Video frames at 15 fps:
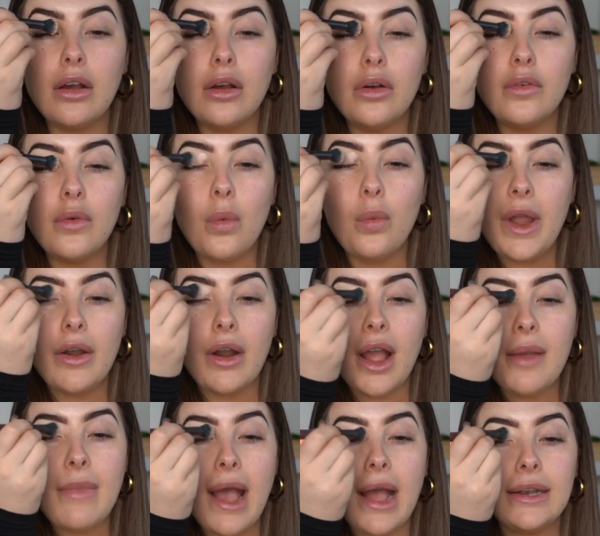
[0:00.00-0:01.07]
of where
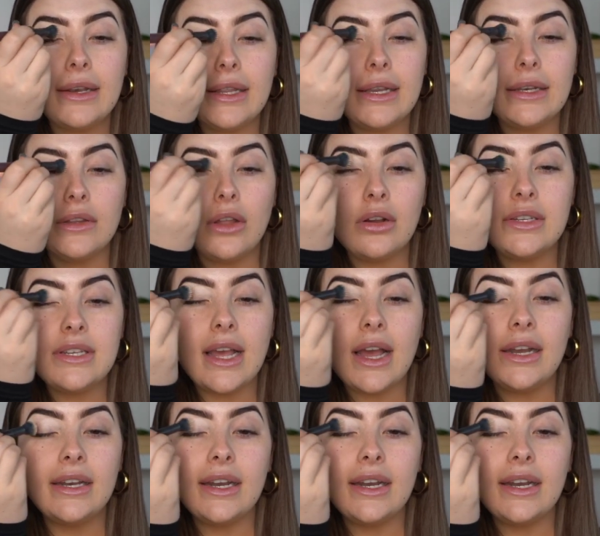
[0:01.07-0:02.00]
I'm at in lockdown,